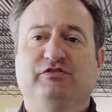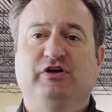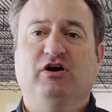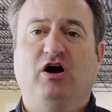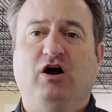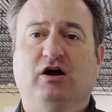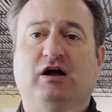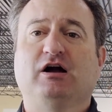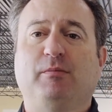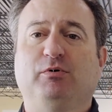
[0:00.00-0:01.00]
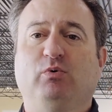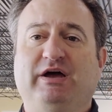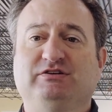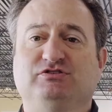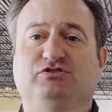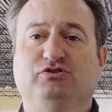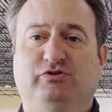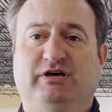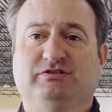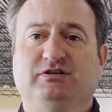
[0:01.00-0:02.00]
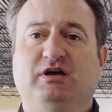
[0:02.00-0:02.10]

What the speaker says: There are a couple ways to do this.